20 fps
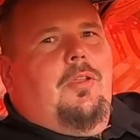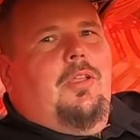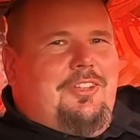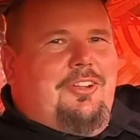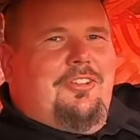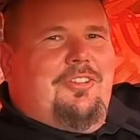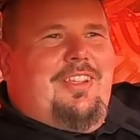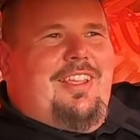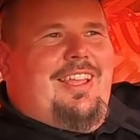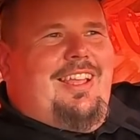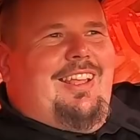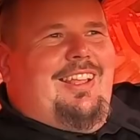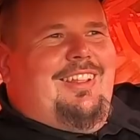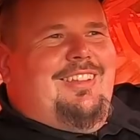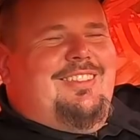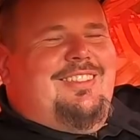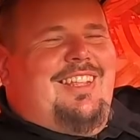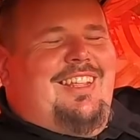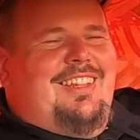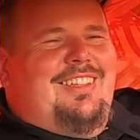So yeah,
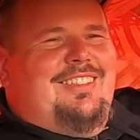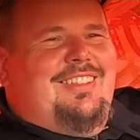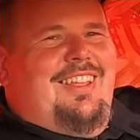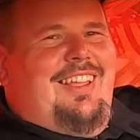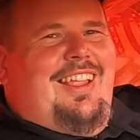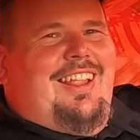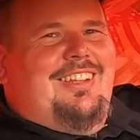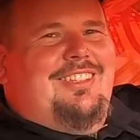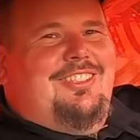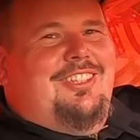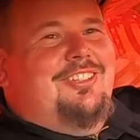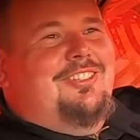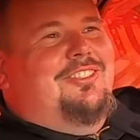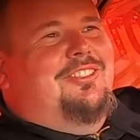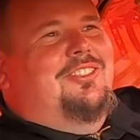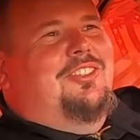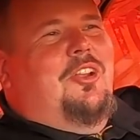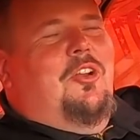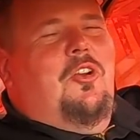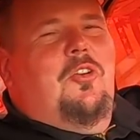it's like, it's
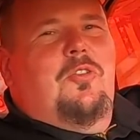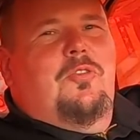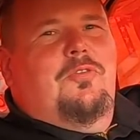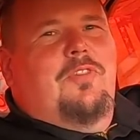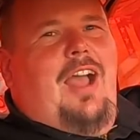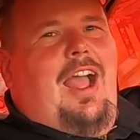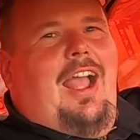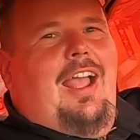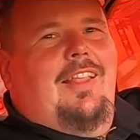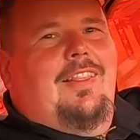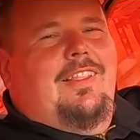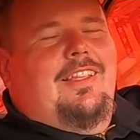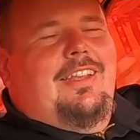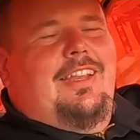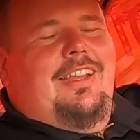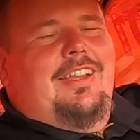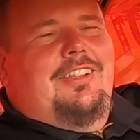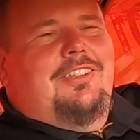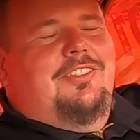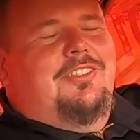just so violent
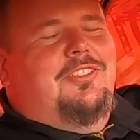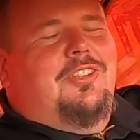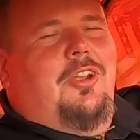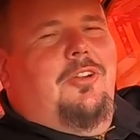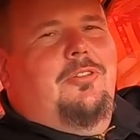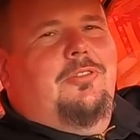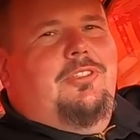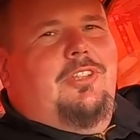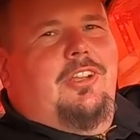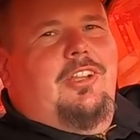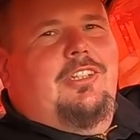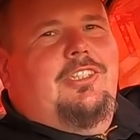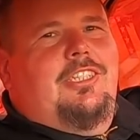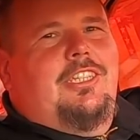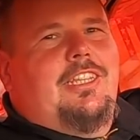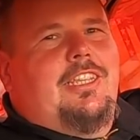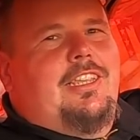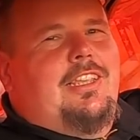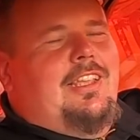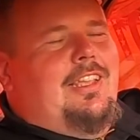and it's so
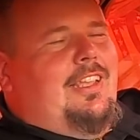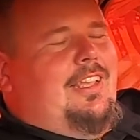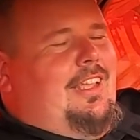touchy.